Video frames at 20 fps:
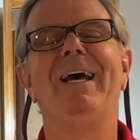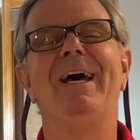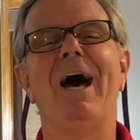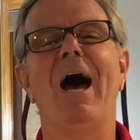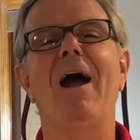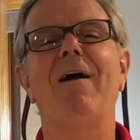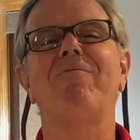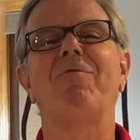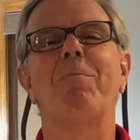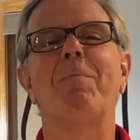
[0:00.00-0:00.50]

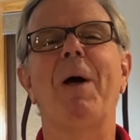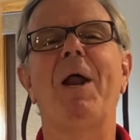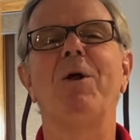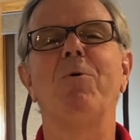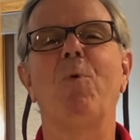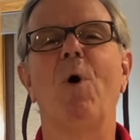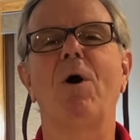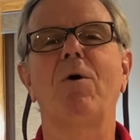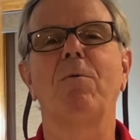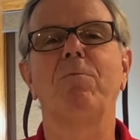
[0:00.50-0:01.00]
Hi, everybody.
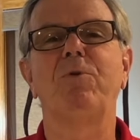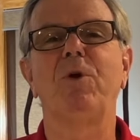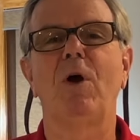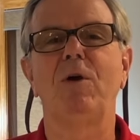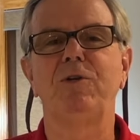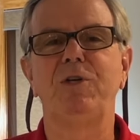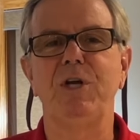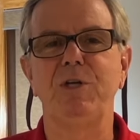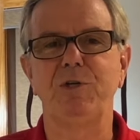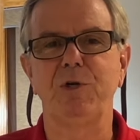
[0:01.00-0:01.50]
Welcome to
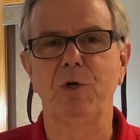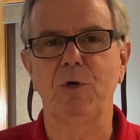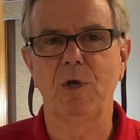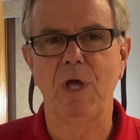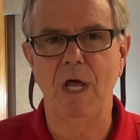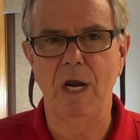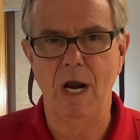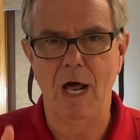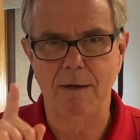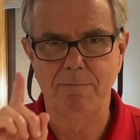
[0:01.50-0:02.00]
our digital kennel.